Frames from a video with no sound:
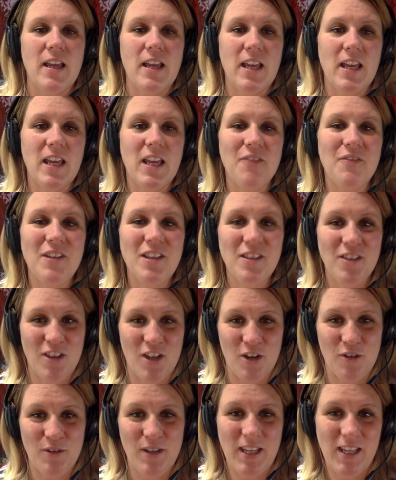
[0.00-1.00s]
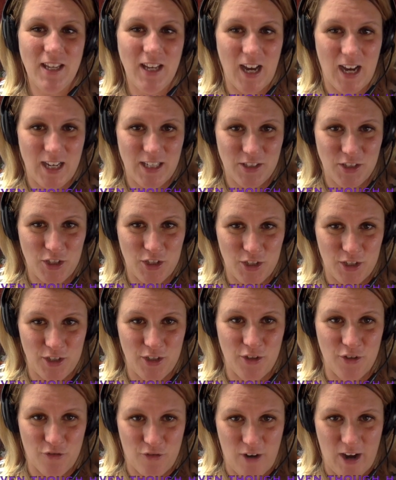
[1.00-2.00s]
Even though he got good
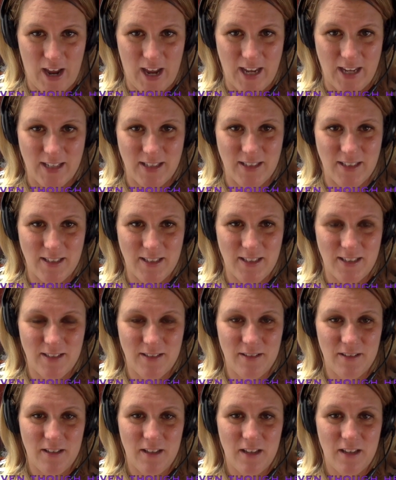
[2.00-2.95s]
grades.